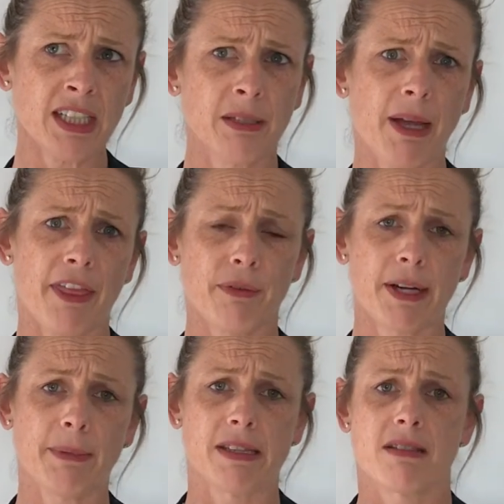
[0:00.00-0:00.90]
in about
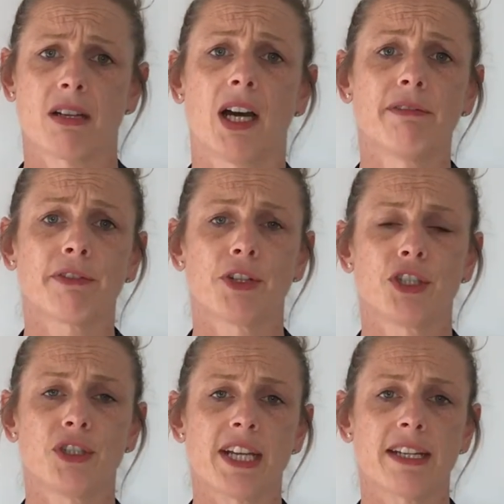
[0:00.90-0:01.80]
3 months' time
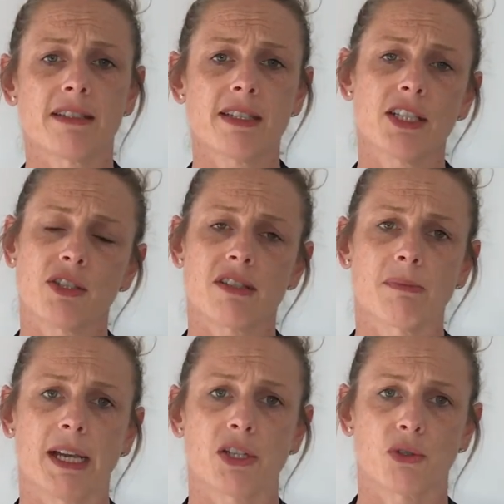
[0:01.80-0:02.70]
for a new tenancy, just
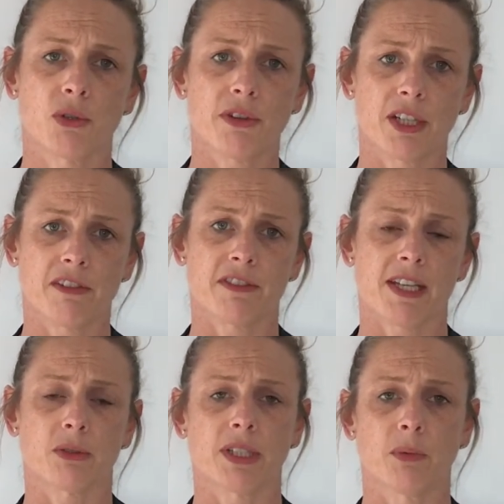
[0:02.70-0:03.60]
to make sure that you've
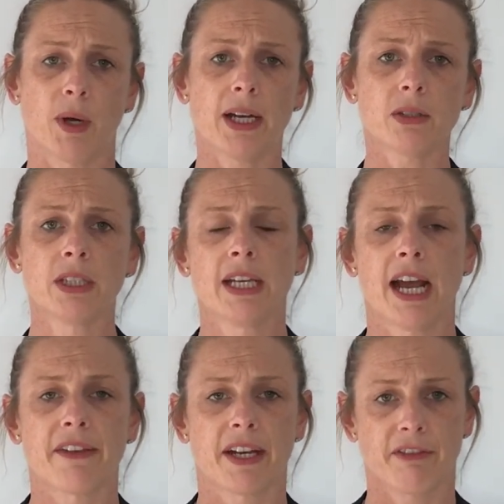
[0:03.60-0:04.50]
settled in well
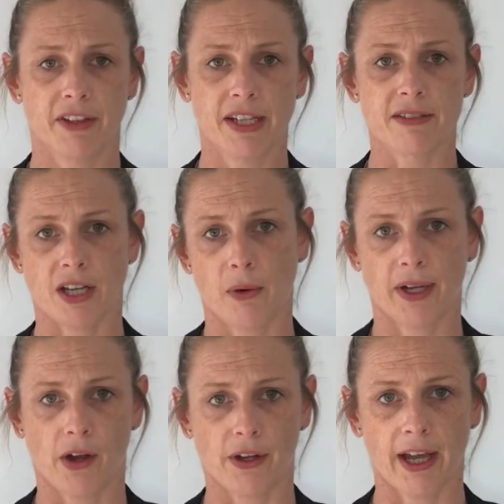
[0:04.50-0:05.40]
and that everything's
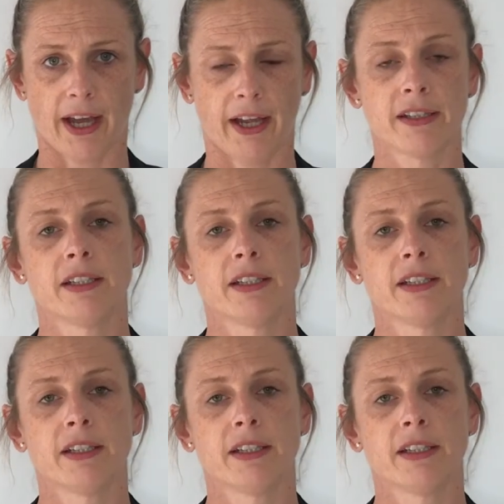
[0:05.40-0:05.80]
going okay.